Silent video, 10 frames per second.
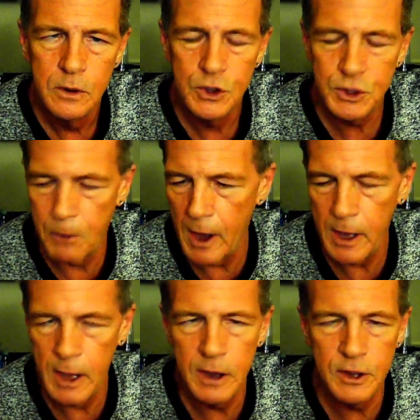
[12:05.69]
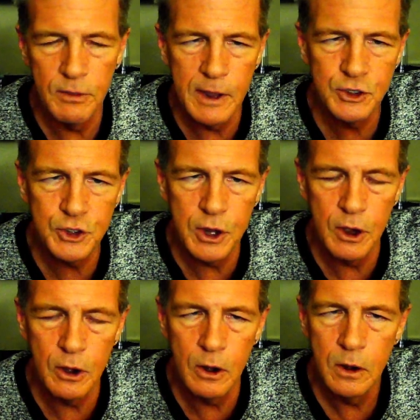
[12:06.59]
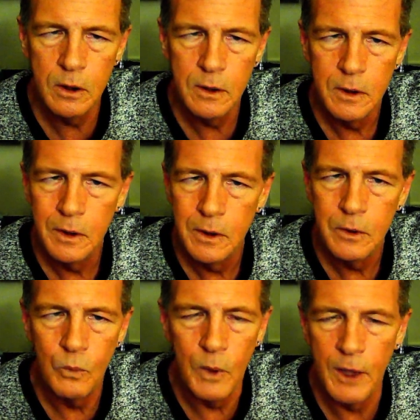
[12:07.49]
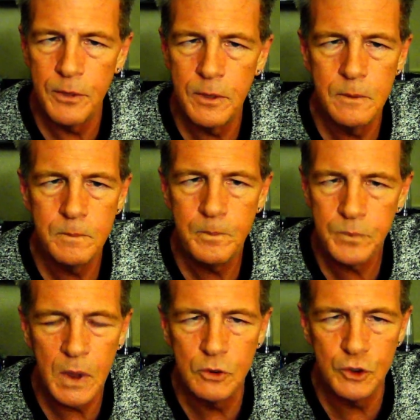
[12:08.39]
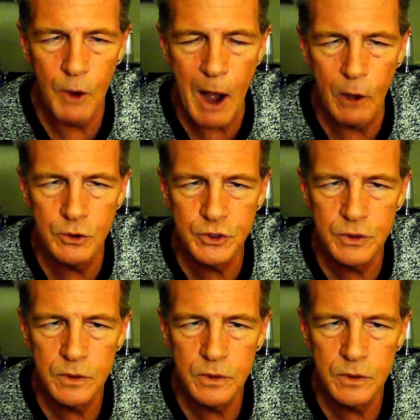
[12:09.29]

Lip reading: spreading into this year with droughts